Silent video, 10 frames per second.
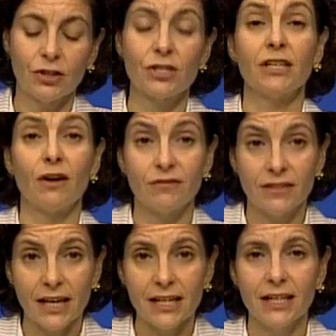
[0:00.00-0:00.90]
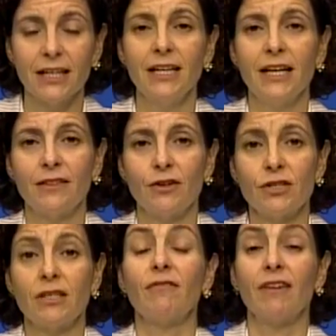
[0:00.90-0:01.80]
There's enough data, there's
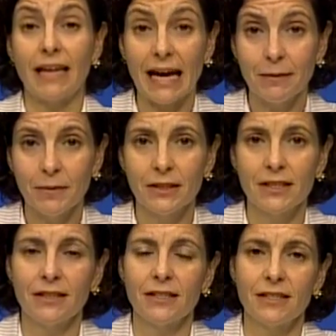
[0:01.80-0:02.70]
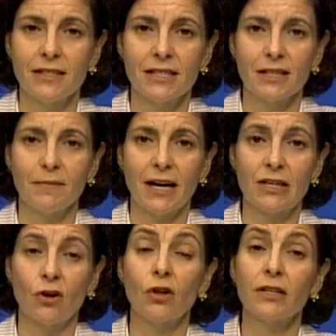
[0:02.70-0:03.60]
enough alignment in the system,
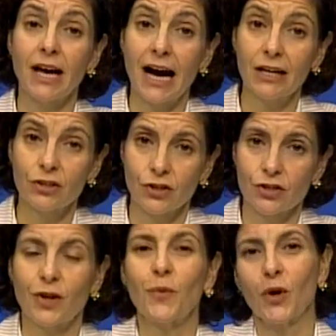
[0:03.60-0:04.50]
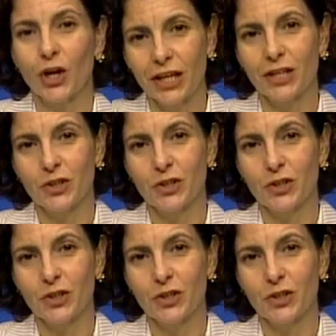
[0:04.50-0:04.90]
and all the actors are working